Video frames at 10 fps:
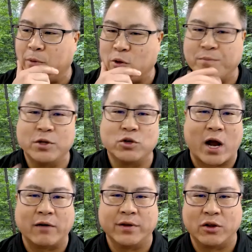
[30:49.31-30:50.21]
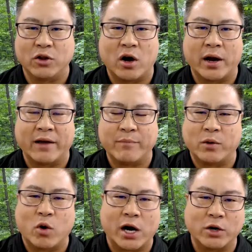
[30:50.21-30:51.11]
You've been traveling a lot.
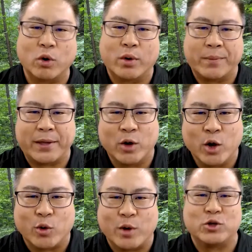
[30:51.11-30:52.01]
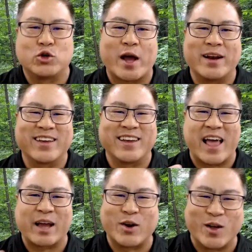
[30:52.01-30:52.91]
We've been trying to
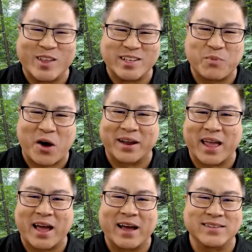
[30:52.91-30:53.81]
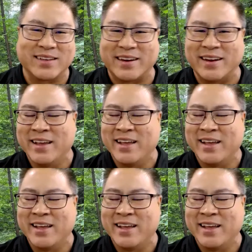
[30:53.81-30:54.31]
connect on this podcast, and